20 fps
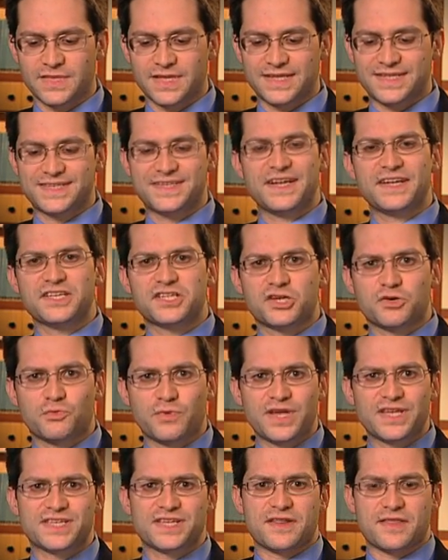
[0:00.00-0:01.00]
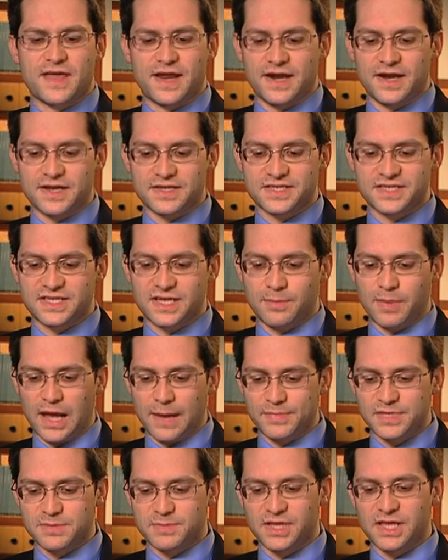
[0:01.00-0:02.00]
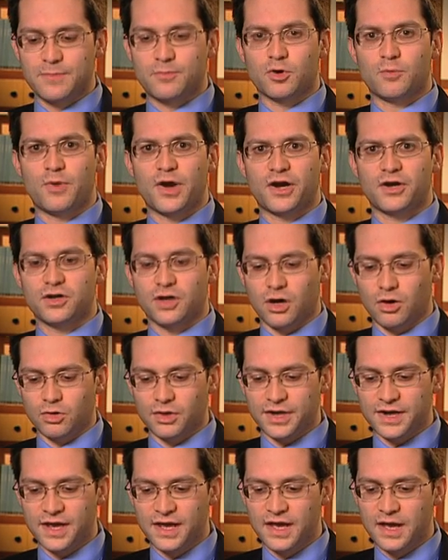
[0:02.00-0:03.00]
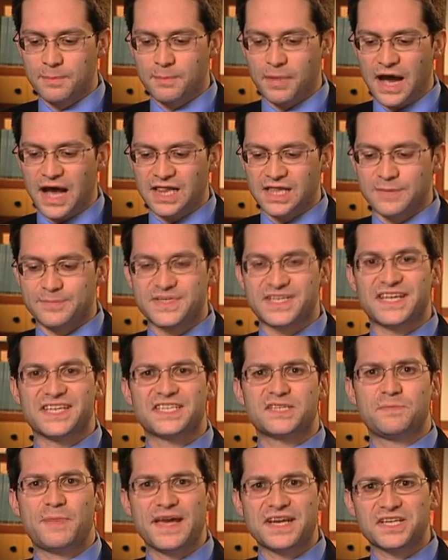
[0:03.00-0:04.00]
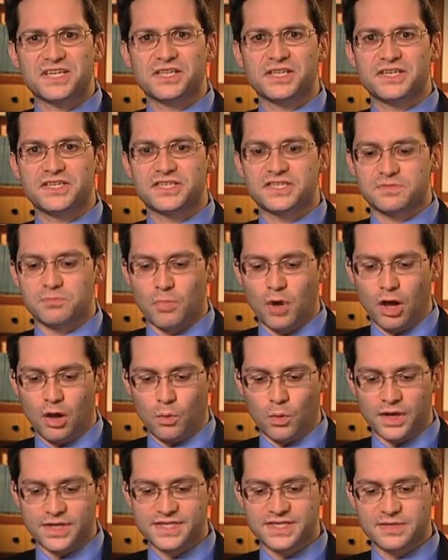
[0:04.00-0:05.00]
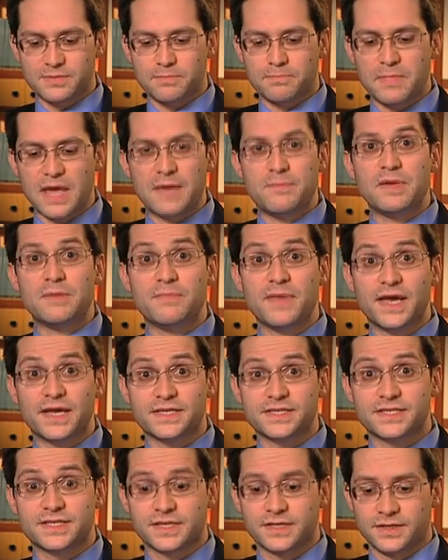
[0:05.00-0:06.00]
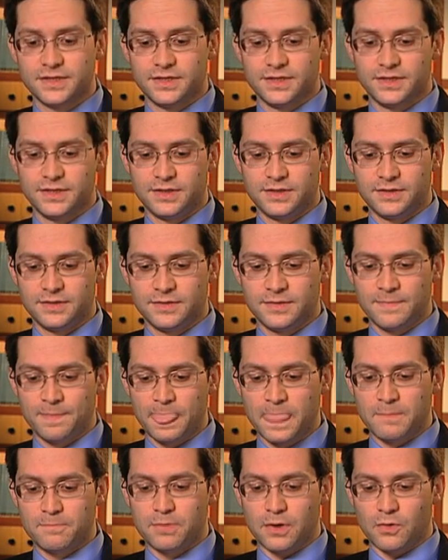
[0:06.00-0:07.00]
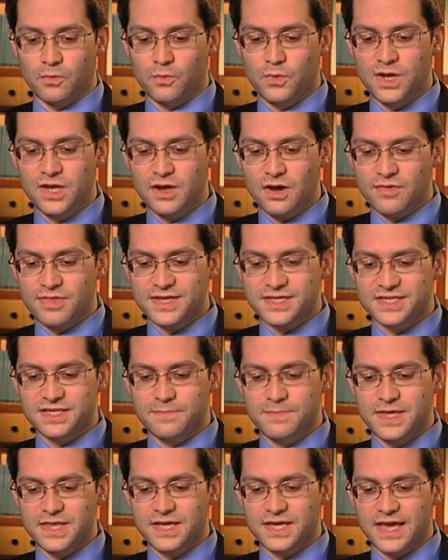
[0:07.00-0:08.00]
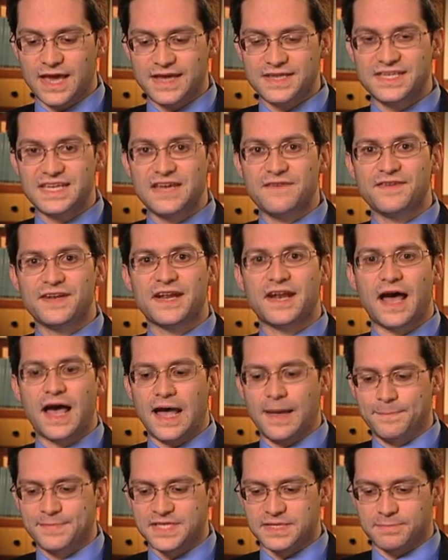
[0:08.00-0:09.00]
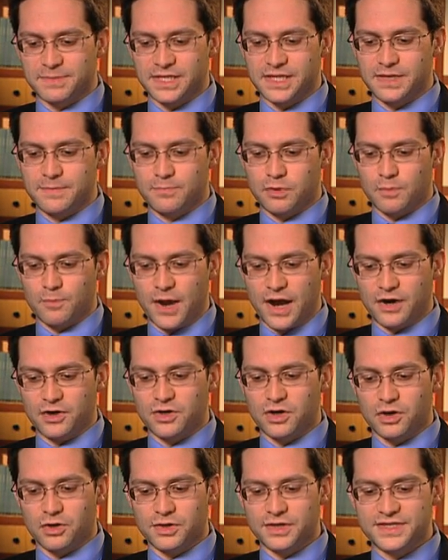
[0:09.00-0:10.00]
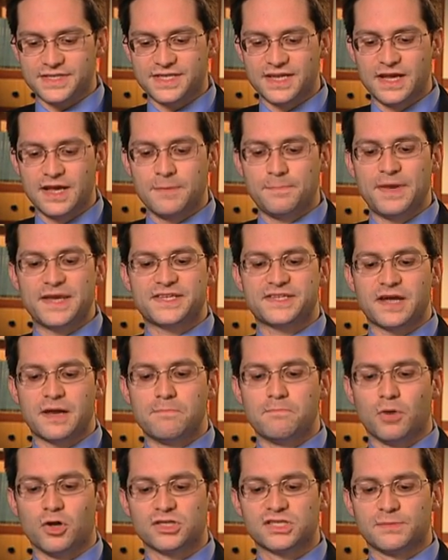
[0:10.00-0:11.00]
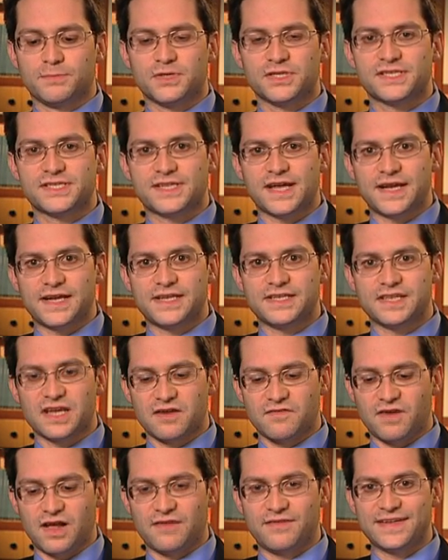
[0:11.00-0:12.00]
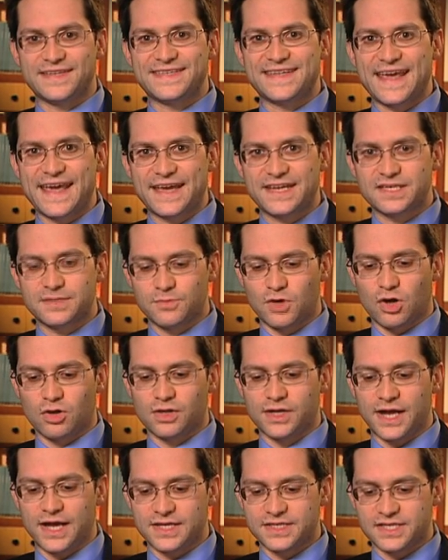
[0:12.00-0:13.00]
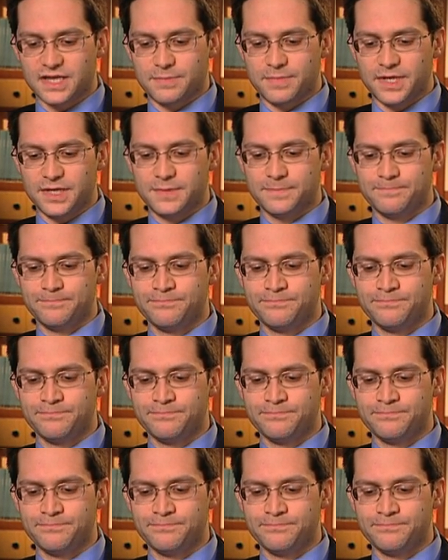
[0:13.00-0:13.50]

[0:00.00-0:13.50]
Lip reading: It stands to reason that in a suboptimally prepared colon, polyps, especially small ones, may be missed. But we know this to be the case even in optimally prepared colons, based on multiple studies involving tandem colonoscopy.